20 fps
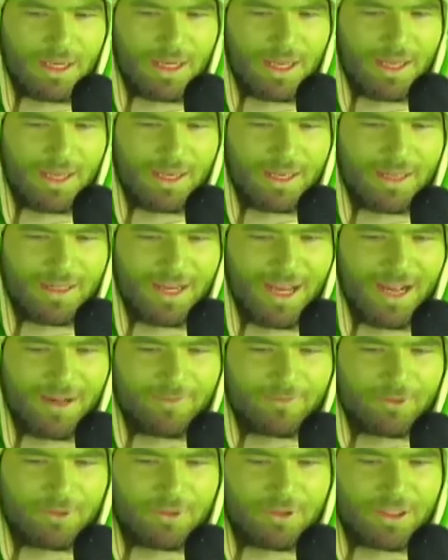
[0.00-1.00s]
and
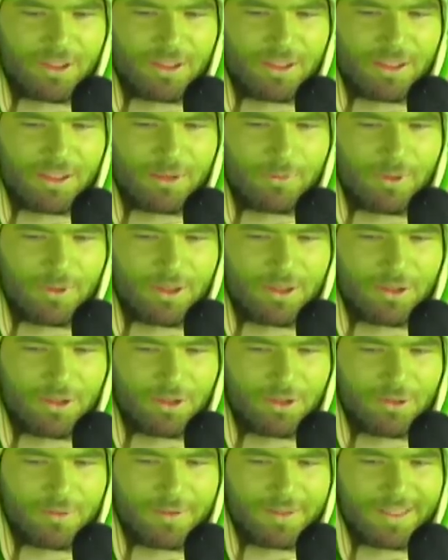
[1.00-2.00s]
after dealing with
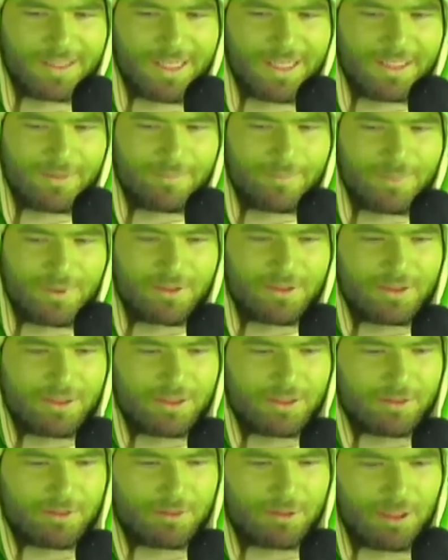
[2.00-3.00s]
Hurricane
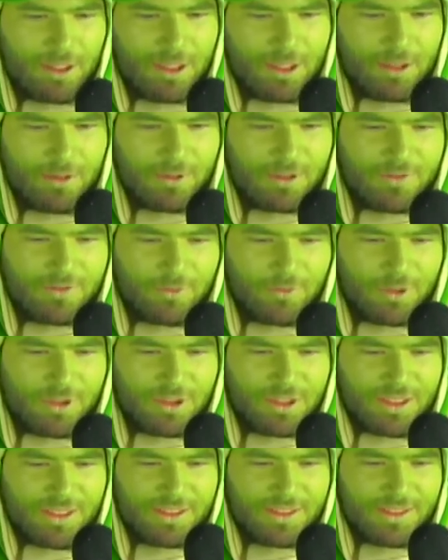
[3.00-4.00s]
Milton, which
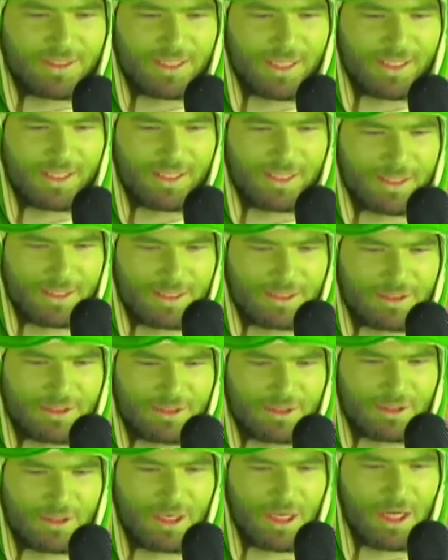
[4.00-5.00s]
fortunately did not hit
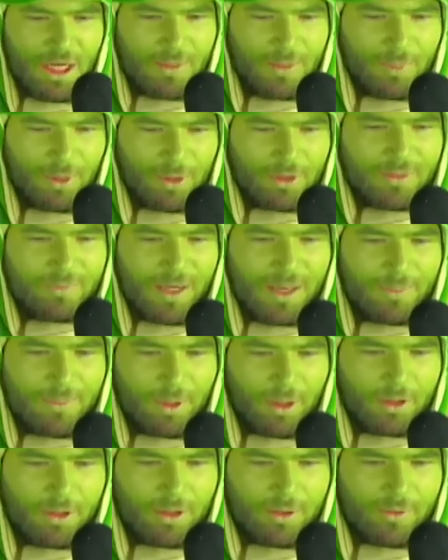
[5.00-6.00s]
us, both my
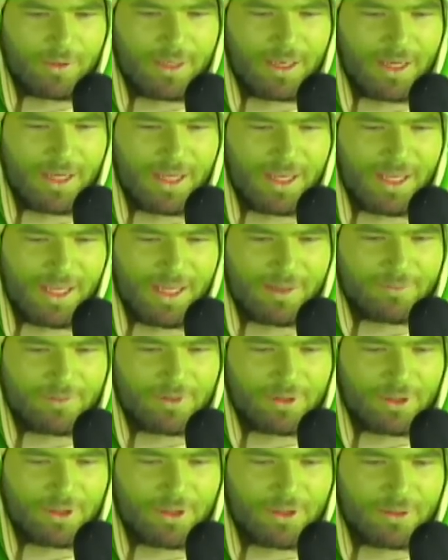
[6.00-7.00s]
partner and I have
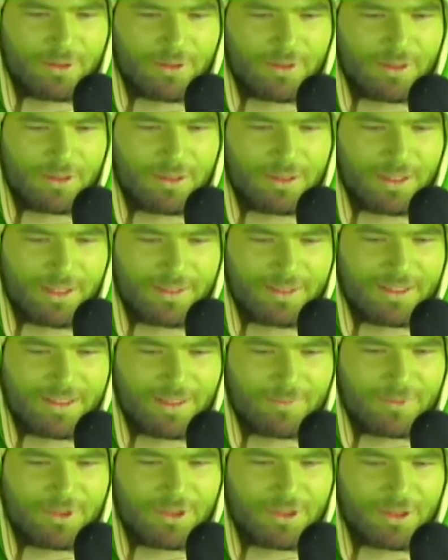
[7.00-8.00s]
learned and
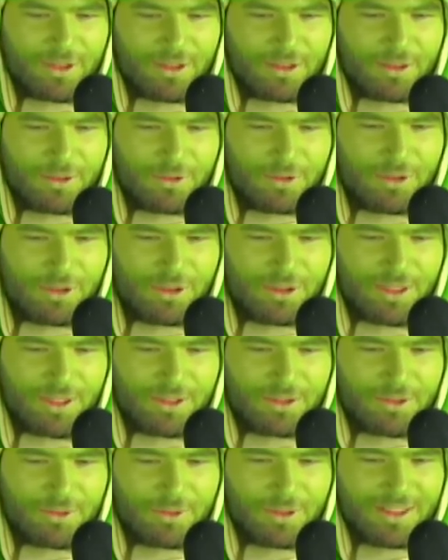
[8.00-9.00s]
come to the conclusion
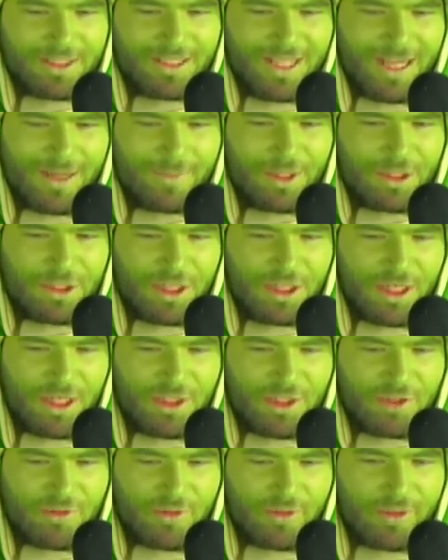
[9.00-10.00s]
that due to climate
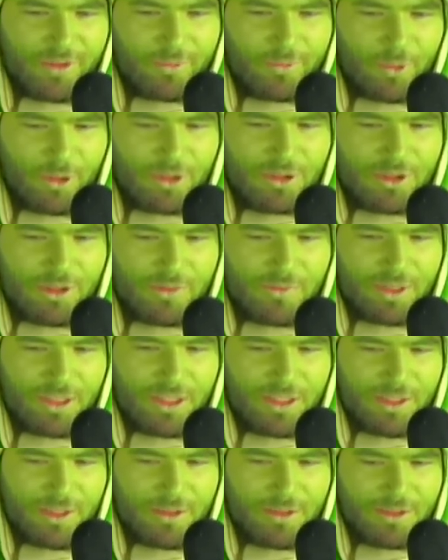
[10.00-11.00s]
change growing worse over the
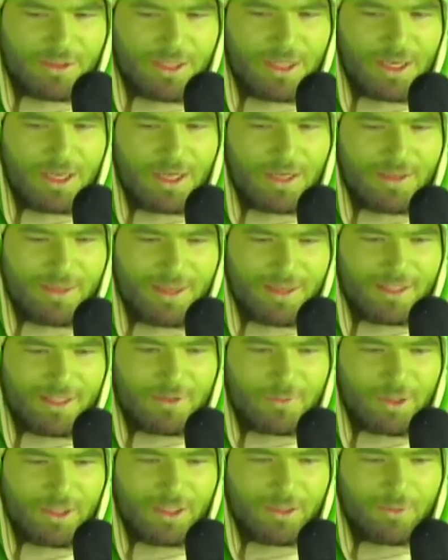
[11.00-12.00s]
years,
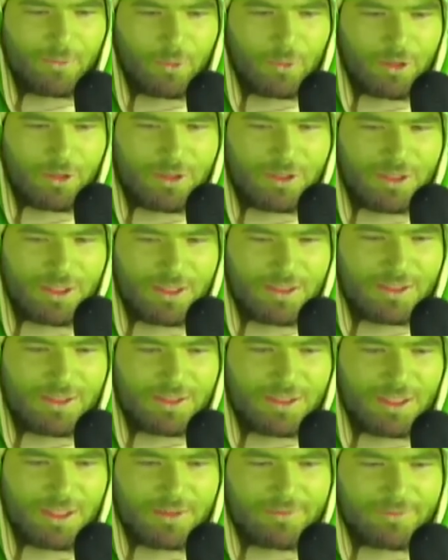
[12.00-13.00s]
things will get worse in the
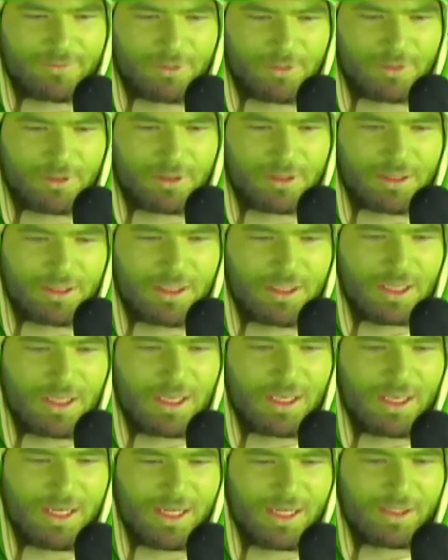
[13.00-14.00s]
state of Florida,
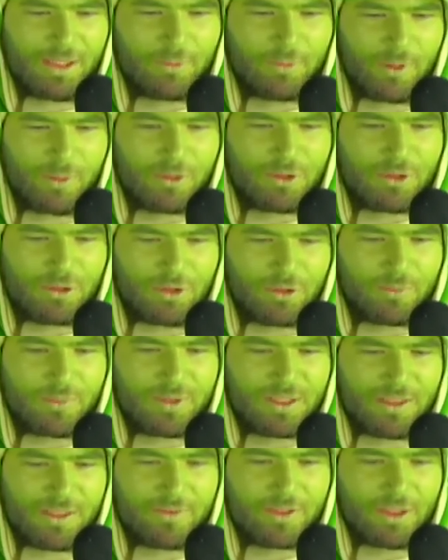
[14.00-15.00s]
and we will soon
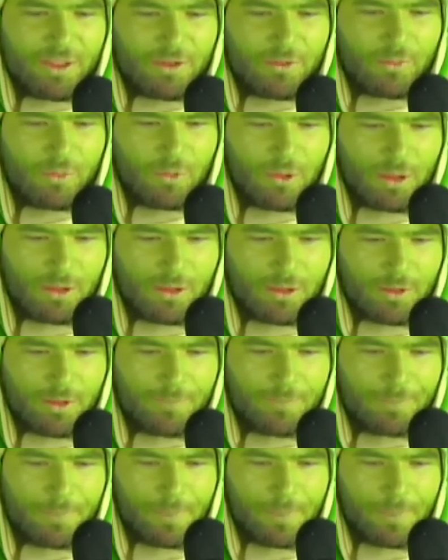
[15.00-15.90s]
be living underwater.